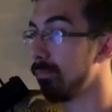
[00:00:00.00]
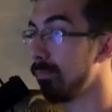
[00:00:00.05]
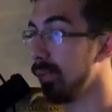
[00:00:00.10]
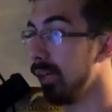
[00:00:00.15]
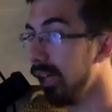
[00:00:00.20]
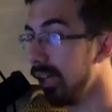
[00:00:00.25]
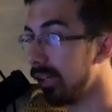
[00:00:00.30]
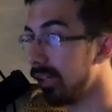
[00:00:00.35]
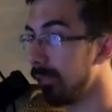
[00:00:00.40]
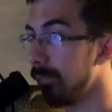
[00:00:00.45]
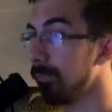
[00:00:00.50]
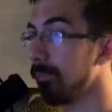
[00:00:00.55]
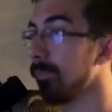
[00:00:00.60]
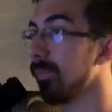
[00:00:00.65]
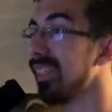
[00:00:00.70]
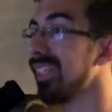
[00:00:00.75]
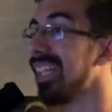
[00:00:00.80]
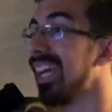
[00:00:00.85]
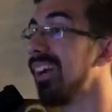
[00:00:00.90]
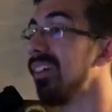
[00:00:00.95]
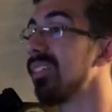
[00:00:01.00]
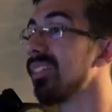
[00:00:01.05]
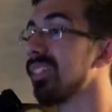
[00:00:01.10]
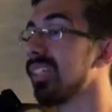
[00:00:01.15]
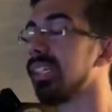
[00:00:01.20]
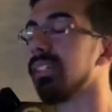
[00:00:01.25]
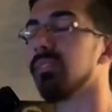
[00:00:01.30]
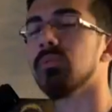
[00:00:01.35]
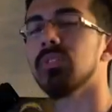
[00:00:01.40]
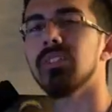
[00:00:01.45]
But now he's
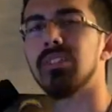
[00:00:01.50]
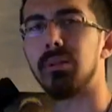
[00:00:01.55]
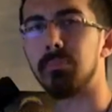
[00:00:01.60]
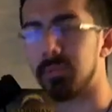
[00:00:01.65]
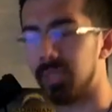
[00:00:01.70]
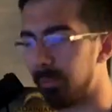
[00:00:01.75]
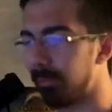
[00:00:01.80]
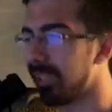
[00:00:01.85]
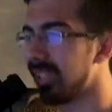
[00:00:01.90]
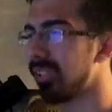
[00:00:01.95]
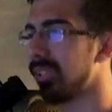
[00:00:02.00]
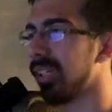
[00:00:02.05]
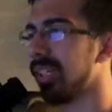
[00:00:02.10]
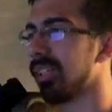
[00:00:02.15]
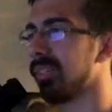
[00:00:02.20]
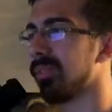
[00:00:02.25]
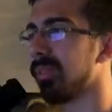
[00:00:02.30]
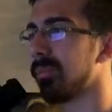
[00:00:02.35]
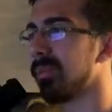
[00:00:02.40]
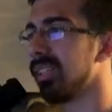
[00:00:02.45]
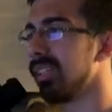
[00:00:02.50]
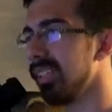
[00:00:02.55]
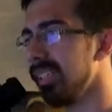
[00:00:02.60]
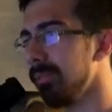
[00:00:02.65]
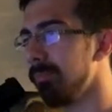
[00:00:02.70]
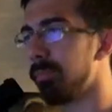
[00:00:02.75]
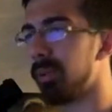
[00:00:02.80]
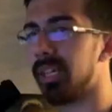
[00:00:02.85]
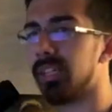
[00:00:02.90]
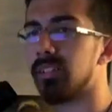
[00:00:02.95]
like, well, I'm, I'm going to transfer. I'm going to
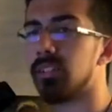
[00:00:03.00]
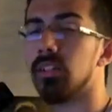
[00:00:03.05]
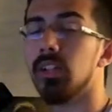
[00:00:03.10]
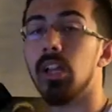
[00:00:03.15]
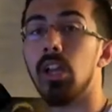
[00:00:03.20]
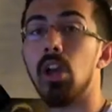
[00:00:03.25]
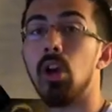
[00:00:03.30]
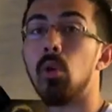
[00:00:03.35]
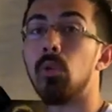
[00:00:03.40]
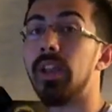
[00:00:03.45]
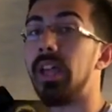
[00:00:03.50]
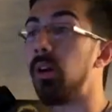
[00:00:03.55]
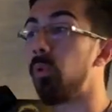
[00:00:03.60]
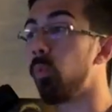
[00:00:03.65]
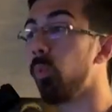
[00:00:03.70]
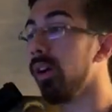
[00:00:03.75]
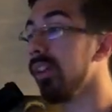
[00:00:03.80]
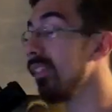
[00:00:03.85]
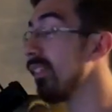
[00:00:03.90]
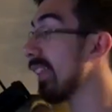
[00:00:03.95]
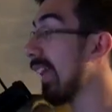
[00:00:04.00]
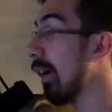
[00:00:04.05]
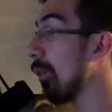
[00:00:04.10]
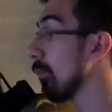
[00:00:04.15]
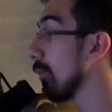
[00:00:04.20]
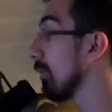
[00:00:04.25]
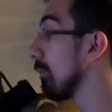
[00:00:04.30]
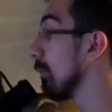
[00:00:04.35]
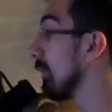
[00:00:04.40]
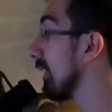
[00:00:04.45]
leave Baylor. Now, whether that
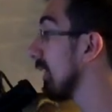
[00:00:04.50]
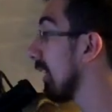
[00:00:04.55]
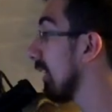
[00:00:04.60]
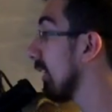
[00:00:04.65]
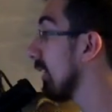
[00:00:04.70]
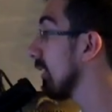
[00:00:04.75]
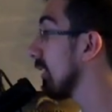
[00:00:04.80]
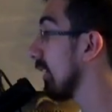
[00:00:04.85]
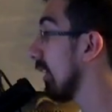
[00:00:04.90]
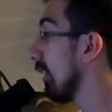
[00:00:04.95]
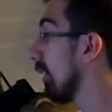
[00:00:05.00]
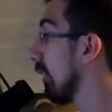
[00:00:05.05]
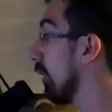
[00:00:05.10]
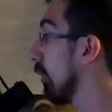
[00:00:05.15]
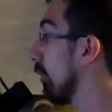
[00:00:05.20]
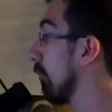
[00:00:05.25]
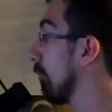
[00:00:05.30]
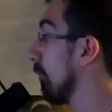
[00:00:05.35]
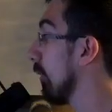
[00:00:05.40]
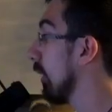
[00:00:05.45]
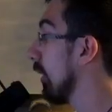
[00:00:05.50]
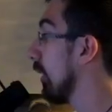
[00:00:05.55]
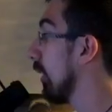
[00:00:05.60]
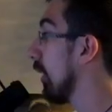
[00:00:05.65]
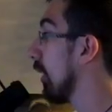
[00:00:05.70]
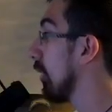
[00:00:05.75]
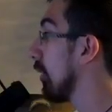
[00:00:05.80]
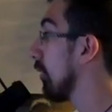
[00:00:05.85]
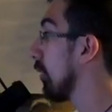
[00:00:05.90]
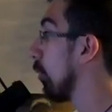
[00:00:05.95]
was because of,
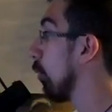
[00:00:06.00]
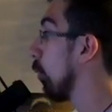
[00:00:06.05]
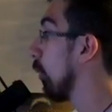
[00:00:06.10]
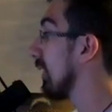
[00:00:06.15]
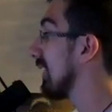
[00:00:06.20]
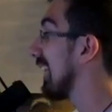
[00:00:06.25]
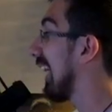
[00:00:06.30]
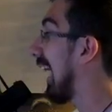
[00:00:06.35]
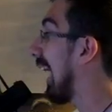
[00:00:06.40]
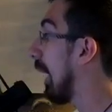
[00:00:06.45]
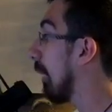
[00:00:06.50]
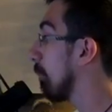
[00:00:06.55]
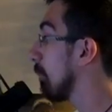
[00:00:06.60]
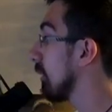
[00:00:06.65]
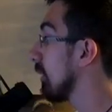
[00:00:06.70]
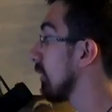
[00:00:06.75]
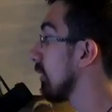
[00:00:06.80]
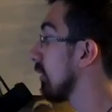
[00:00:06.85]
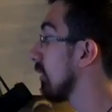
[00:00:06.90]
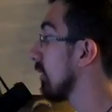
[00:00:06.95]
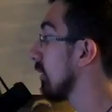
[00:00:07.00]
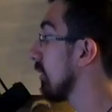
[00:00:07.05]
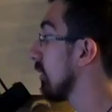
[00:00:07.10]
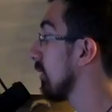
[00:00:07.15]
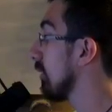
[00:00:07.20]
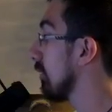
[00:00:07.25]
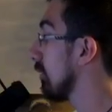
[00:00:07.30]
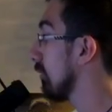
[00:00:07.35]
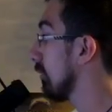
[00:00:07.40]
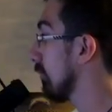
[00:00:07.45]
you know, what's happened
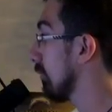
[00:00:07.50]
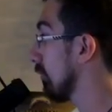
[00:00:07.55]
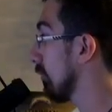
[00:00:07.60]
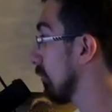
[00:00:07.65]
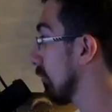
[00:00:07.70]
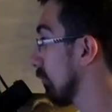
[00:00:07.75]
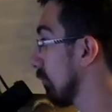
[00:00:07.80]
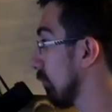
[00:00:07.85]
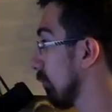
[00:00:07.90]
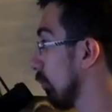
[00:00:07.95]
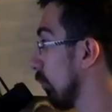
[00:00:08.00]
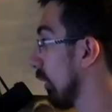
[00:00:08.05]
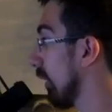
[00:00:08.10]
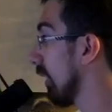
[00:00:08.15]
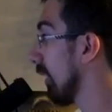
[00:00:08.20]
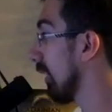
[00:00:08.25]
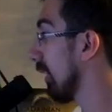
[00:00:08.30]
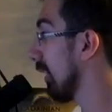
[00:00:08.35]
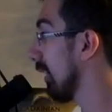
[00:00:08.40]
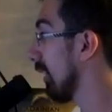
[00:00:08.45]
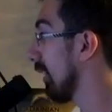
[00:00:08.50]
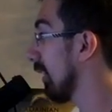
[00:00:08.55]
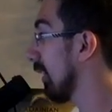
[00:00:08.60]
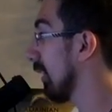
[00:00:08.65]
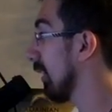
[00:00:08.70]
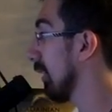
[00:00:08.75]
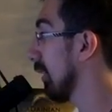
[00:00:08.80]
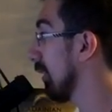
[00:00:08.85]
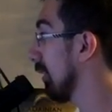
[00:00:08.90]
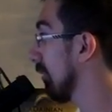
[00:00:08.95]

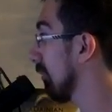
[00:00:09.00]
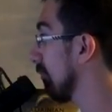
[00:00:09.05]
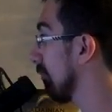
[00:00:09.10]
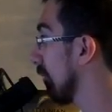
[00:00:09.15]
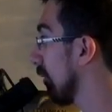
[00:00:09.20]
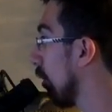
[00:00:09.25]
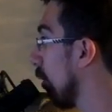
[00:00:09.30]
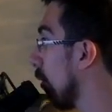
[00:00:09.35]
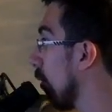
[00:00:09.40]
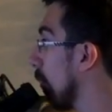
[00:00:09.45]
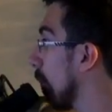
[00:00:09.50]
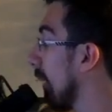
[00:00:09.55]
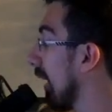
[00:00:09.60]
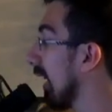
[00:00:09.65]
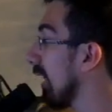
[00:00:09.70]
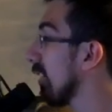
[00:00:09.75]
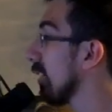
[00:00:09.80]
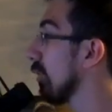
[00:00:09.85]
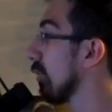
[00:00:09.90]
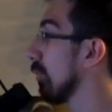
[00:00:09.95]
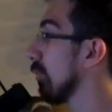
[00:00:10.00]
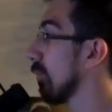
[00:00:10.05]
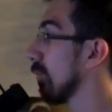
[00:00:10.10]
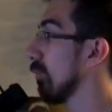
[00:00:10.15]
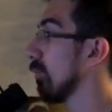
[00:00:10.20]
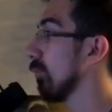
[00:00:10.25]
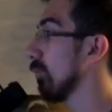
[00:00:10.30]
with the whole Baylor